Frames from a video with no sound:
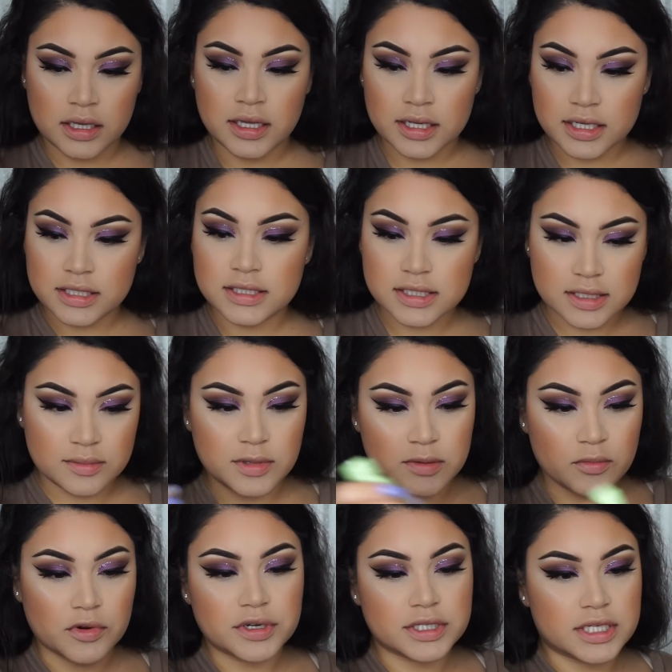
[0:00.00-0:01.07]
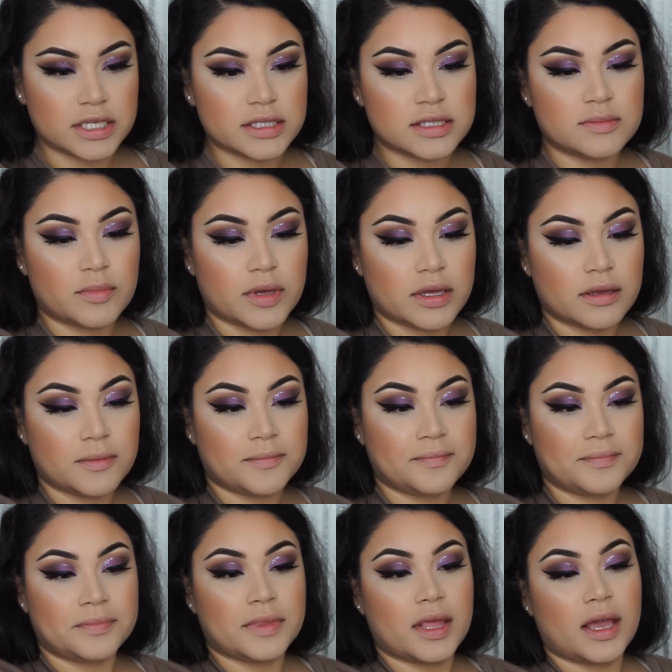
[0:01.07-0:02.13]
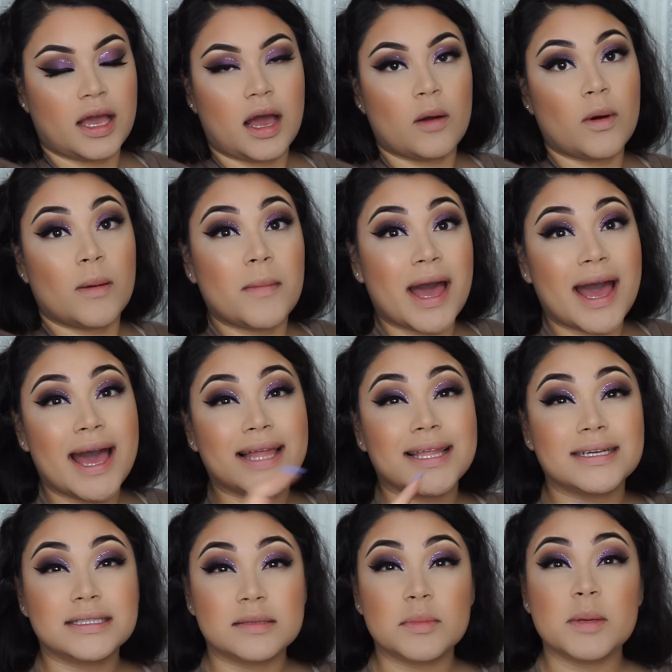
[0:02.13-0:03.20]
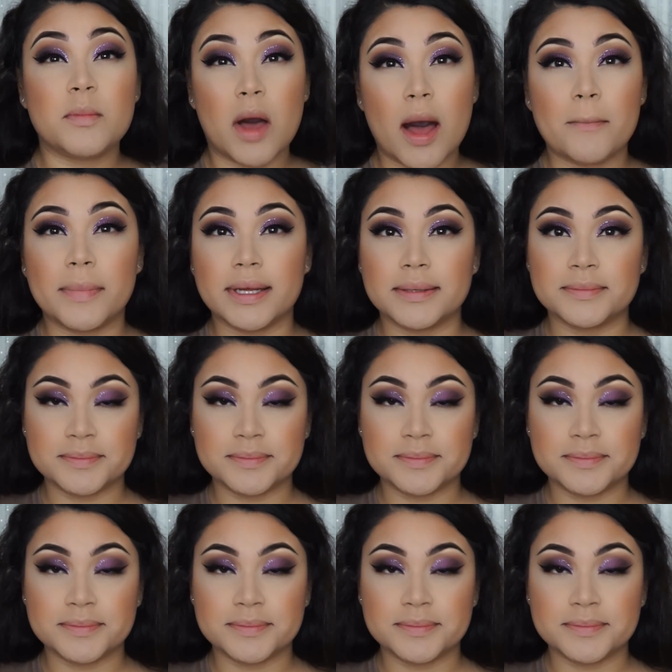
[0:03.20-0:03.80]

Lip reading: it needs to be more intense, but I want my highlight to be popping.